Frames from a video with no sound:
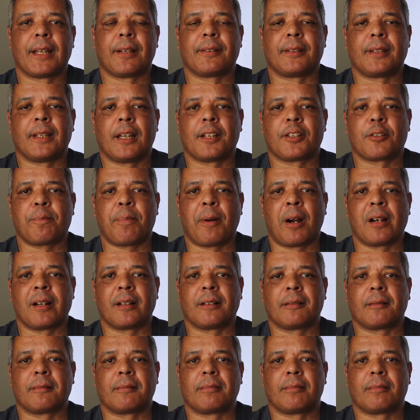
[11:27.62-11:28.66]
The other
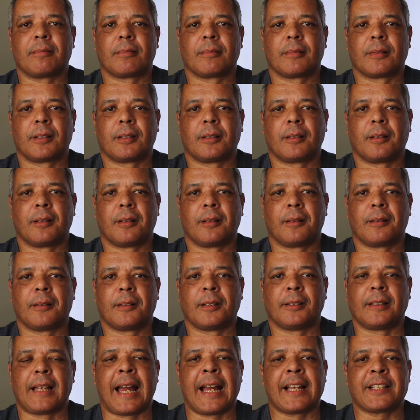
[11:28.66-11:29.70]
part,
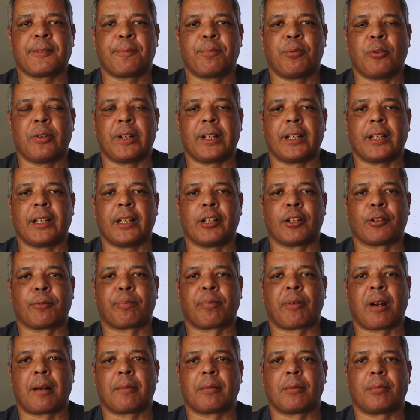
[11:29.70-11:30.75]
the last point here
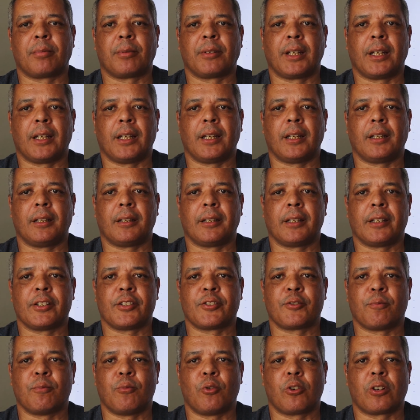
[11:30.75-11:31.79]
probably
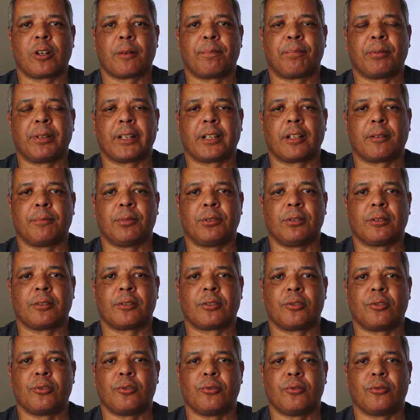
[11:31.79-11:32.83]
is more applicable
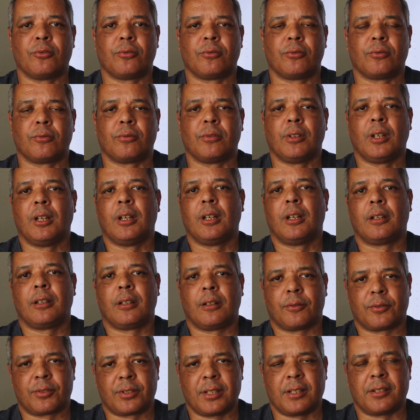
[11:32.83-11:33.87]
to
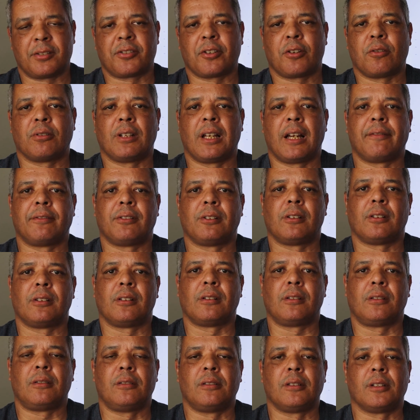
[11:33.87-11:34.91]
CISO
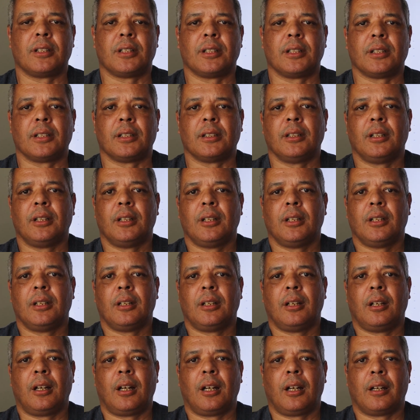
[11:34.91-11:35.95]
level or
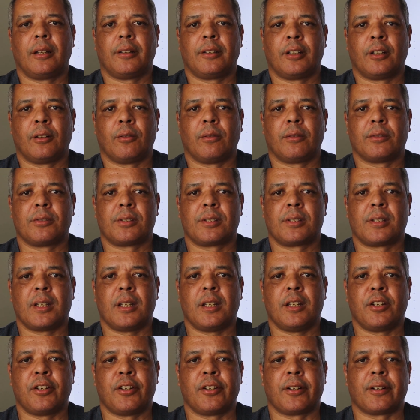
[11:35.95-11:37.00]

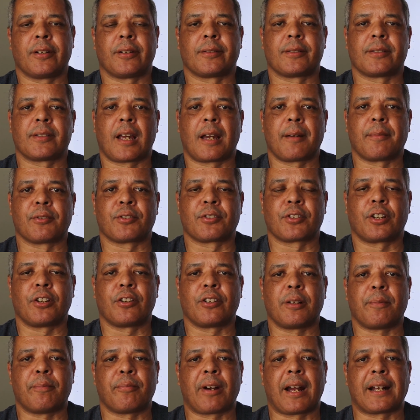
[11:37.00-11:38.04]
senior
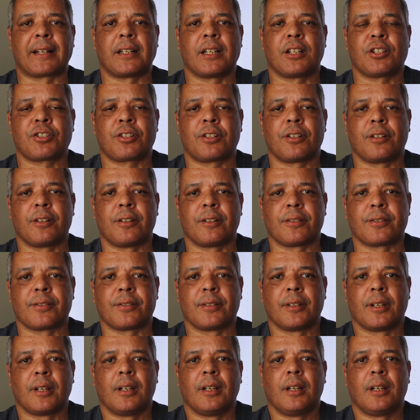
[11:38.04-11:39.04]
cybersecurity practitioners.